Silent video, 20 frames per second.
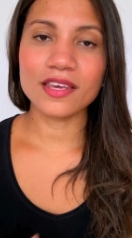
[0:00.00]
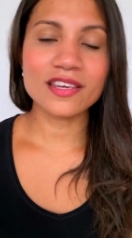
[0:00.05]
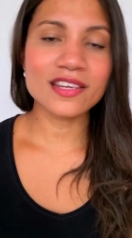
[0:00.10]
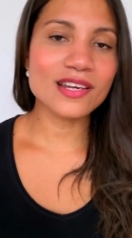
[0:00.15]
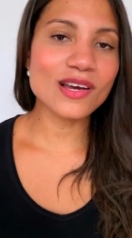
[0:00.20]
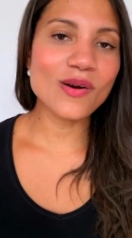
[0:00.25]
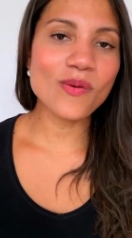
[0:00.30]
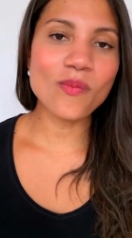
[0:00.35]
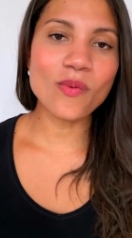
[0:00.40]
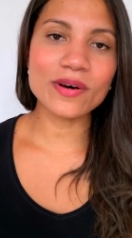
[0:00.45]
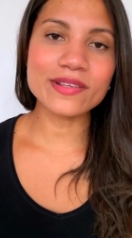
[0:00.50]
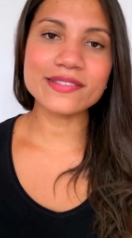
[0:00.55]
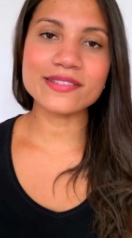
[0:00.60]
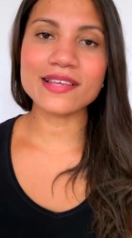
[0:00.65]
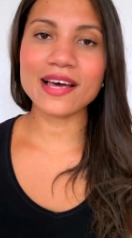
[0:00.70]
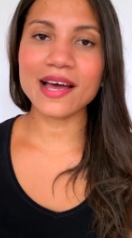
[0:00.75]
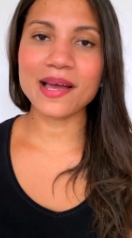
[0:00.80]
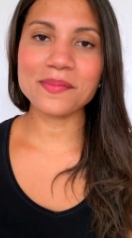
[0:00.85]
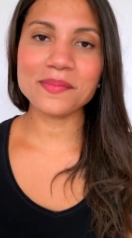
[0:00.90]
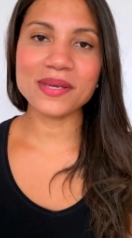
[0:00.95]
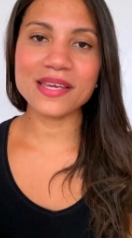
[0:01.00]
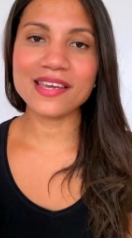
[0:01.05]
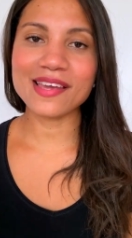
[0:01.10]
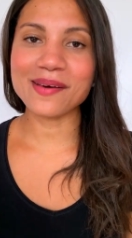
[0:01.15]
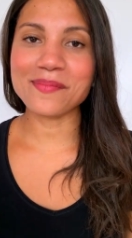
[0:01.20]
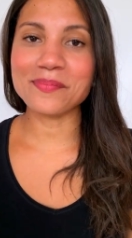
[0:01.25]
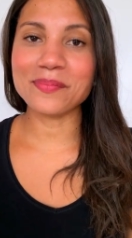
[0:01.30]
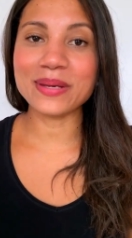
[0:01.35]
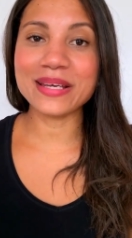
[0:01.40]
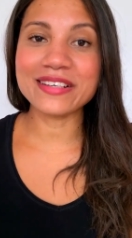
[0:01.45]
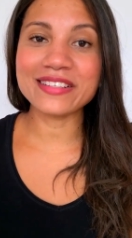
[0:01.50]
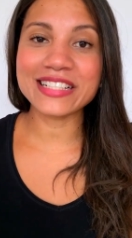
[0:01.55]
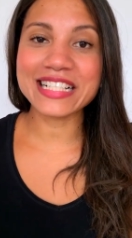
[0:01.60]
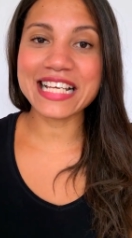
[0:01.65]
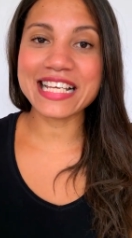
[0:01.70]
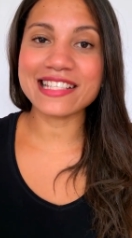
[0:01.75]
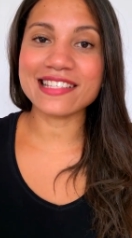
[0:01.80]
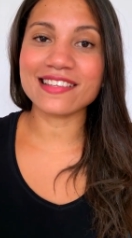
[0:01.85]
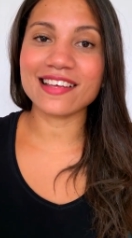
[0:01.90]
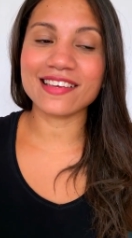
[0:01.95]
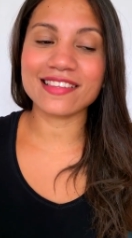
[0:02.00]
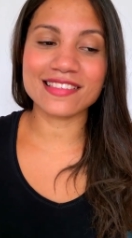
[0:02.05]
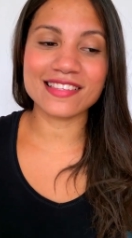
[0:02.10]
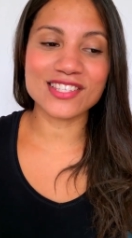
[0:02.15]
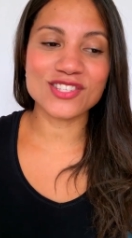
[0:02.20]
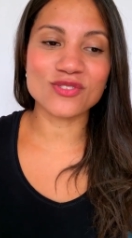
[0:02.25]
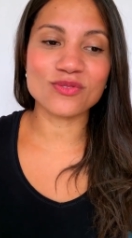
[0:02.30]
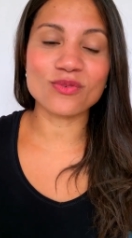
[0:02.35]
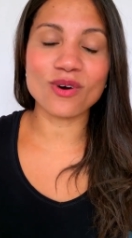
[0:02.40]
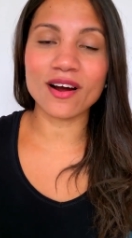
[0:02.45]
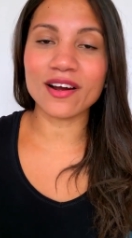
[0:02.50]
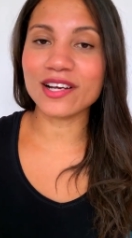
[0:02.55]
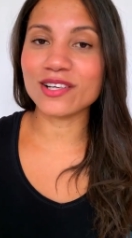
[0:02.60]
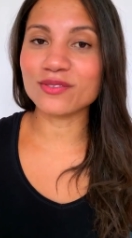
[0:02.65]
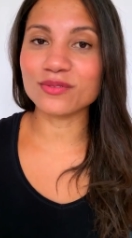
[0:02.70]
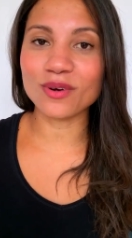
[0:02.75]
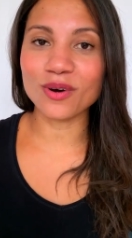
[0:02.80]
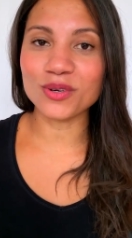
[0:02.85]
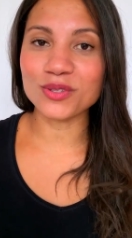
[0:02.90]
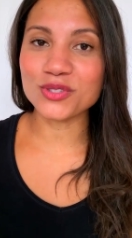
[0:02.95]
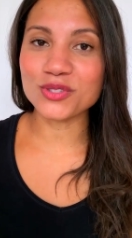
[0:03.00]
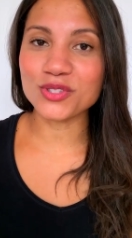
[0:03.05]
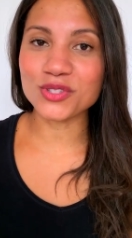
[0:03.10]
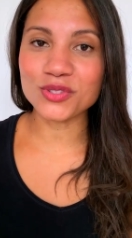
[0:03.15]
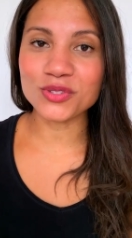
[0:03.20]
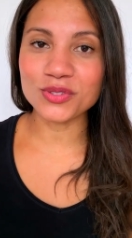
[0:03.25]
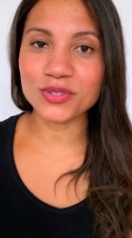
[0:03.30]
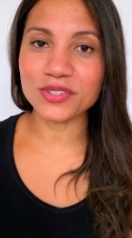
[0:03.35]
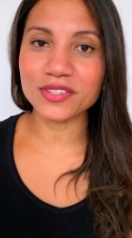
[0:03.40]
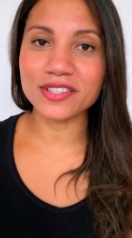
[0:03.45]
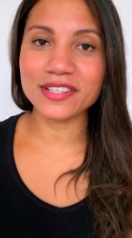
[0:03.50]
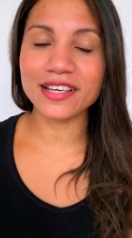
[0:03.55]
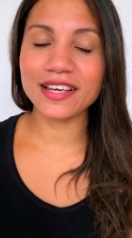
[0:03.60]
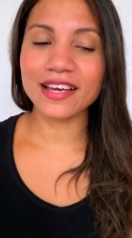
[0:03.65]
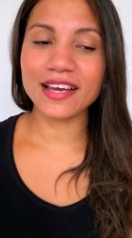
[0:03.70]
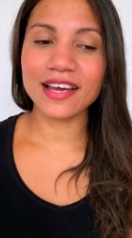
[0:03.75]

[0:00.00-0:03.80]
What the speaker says: You know, one time he appeared as like this rock and roll dude.